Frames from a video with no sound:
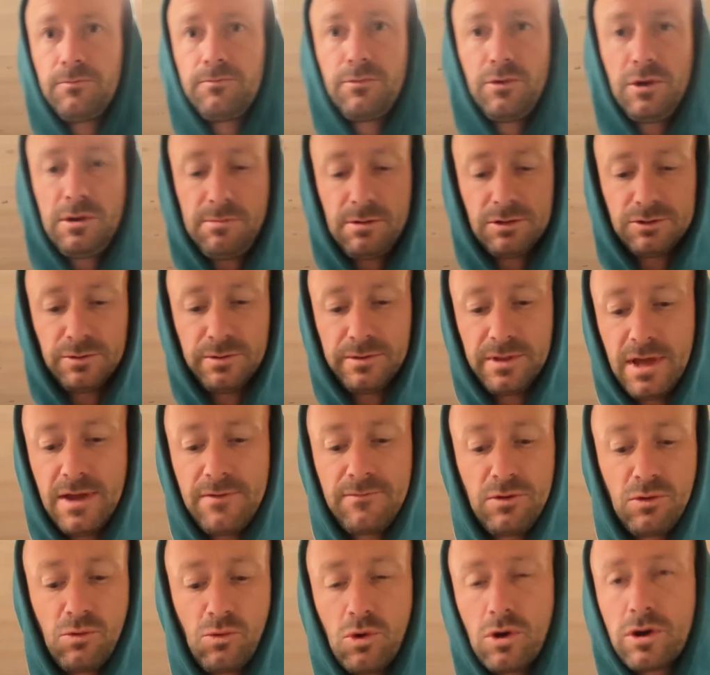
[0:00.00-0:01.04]
pretty much with
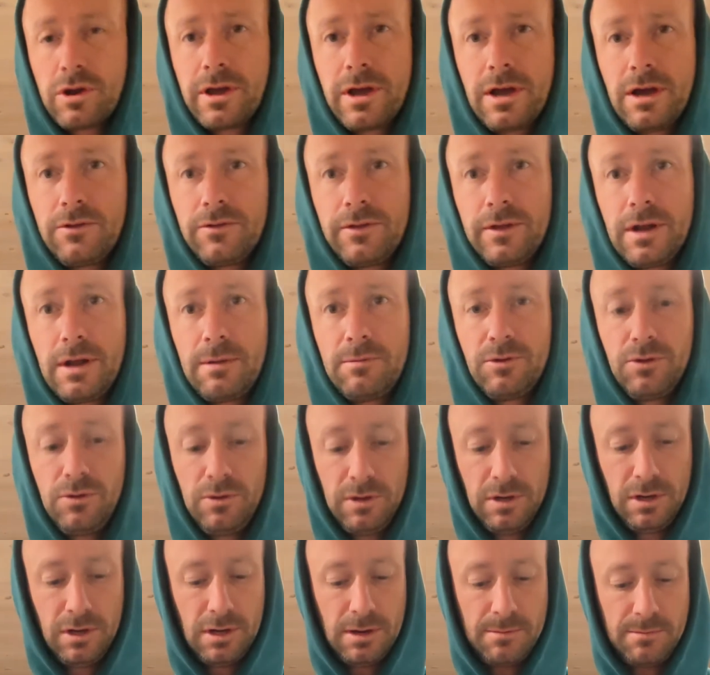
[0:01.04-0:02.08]
every workout that I'm
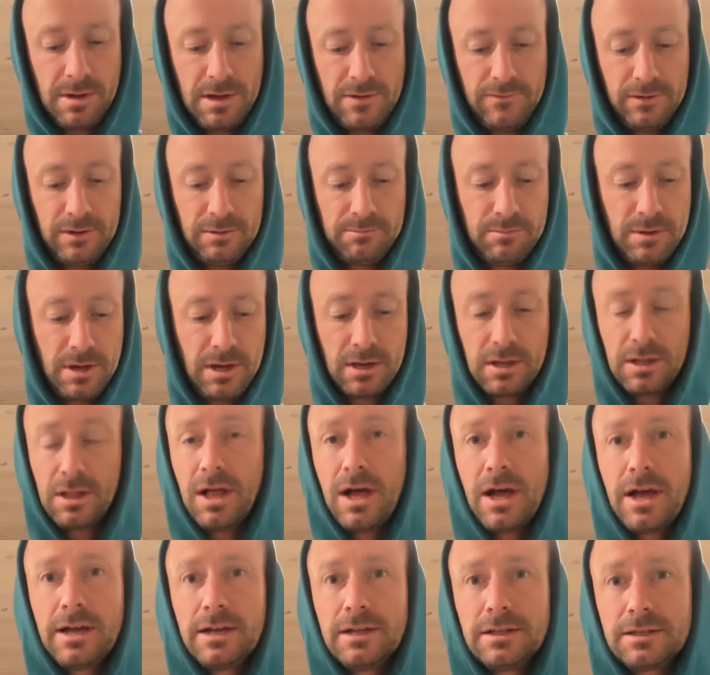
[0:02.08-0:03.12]
doing, and I'm having my
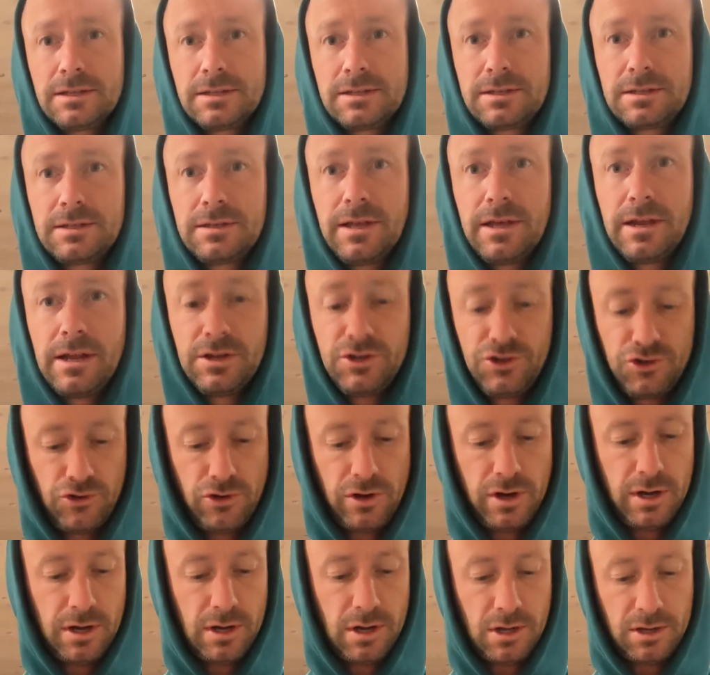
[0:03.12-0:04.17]
clients that I
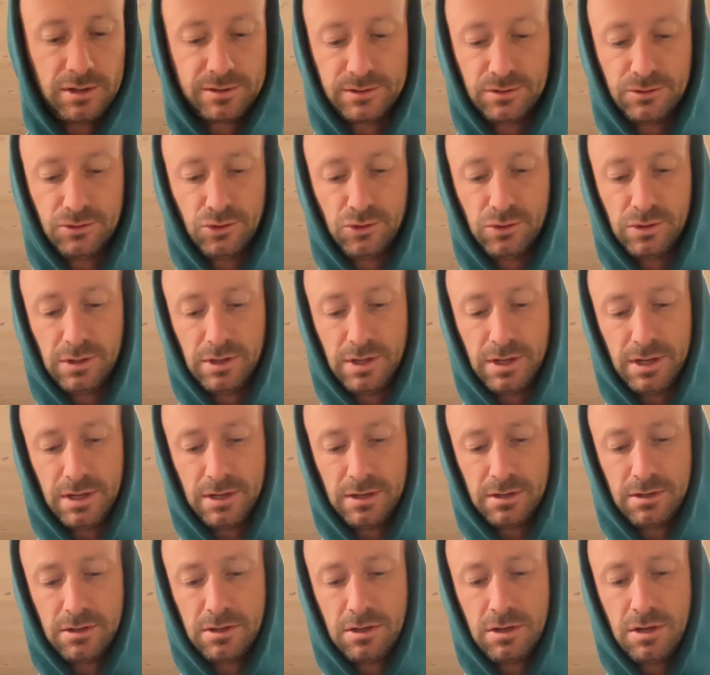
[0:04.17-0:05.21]
train also do it a
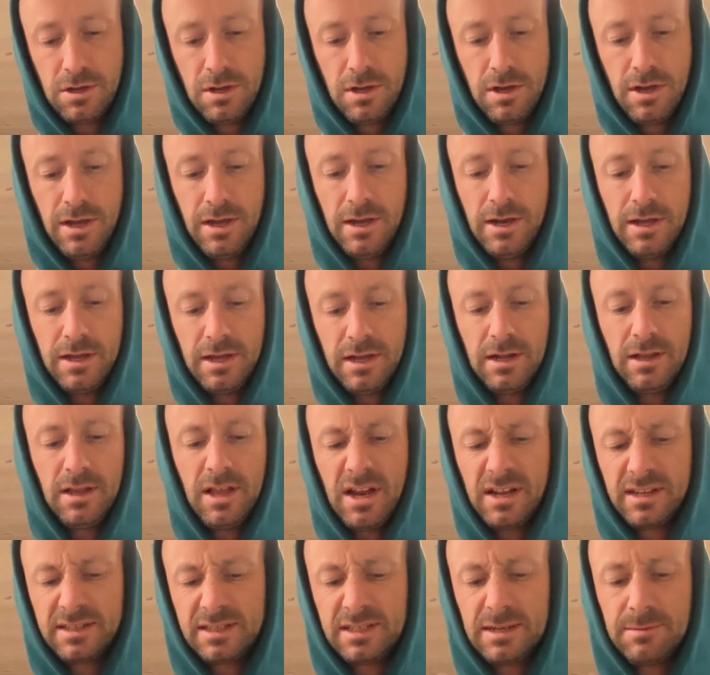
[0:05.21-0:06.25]
lot, and I get a
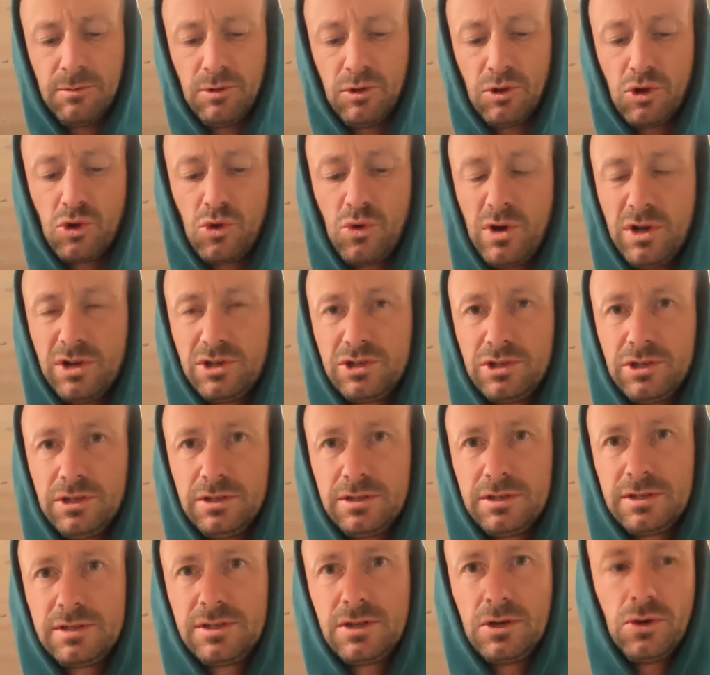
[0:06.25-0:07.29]
lot of similar questions.
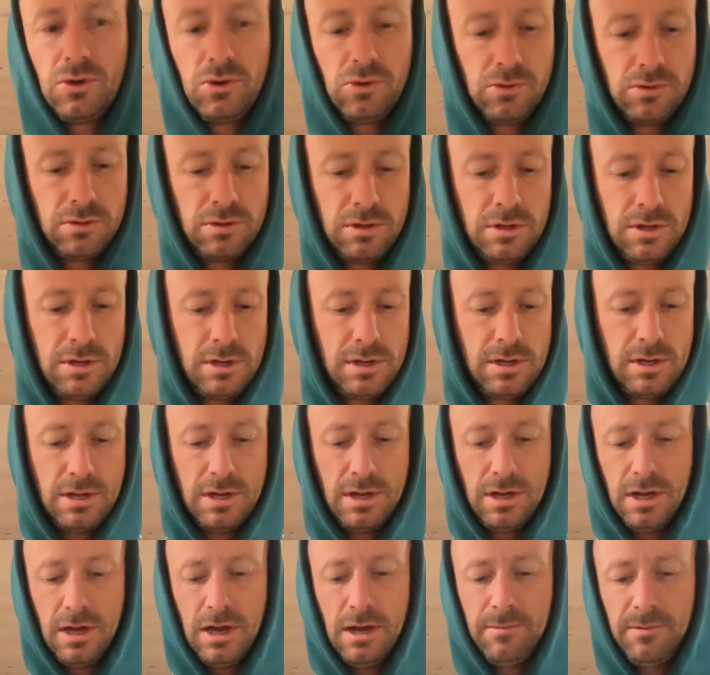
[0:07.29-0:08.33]
So
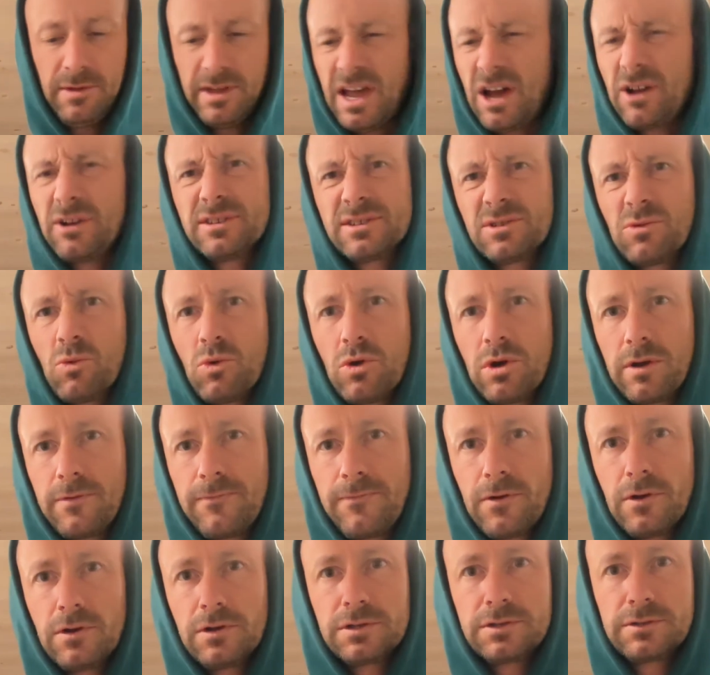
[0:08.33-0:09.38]
how does it work
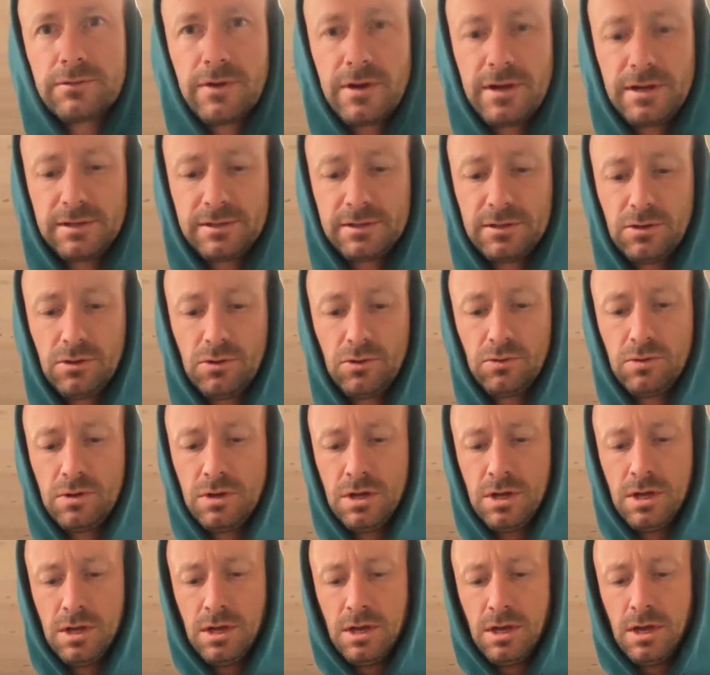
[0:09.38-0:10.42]
first, right? So
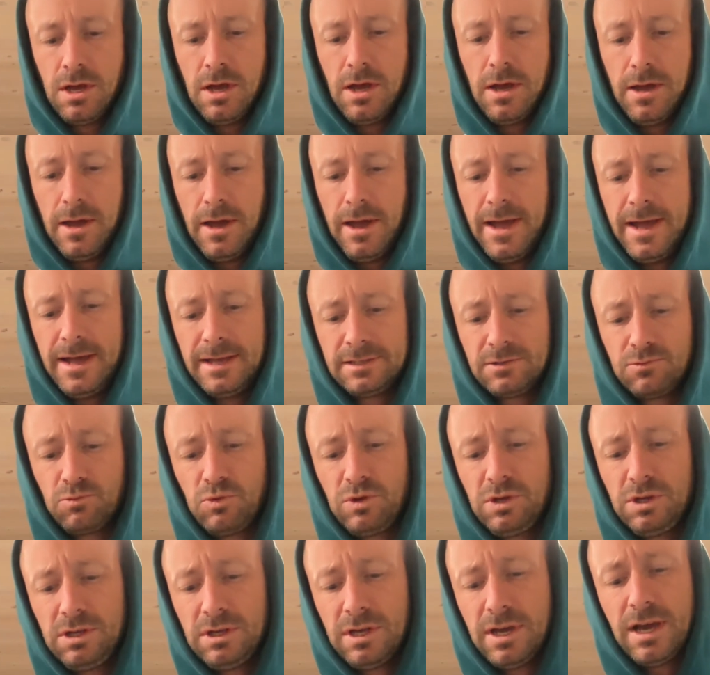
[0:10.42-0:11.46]
as
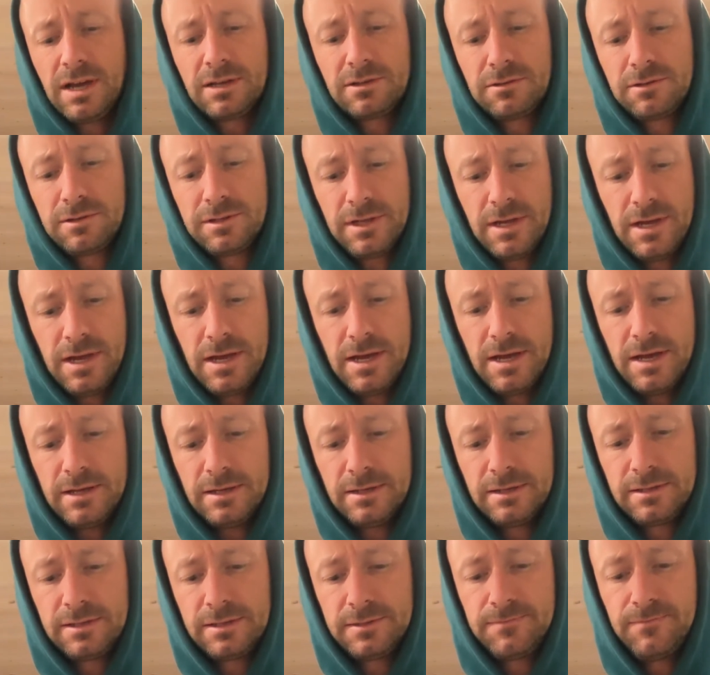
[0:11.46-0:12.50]
we
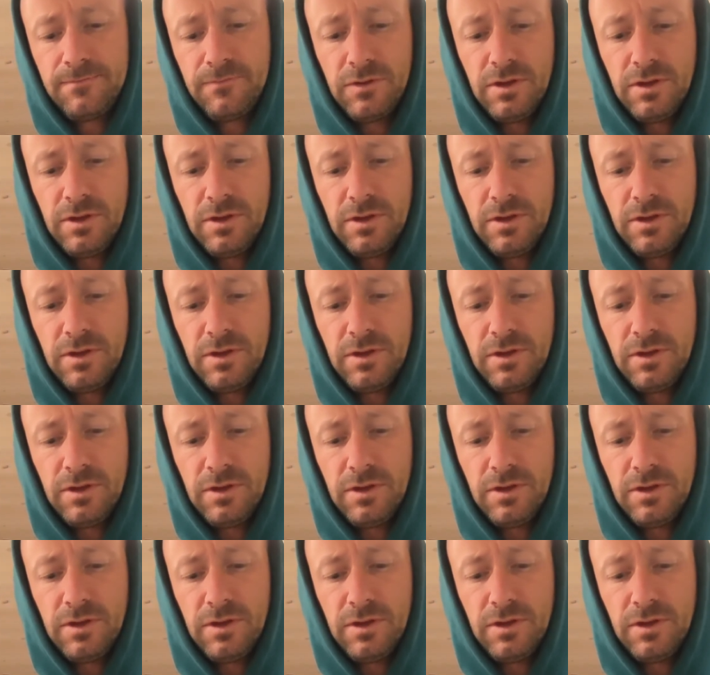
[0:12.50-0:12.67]
exercise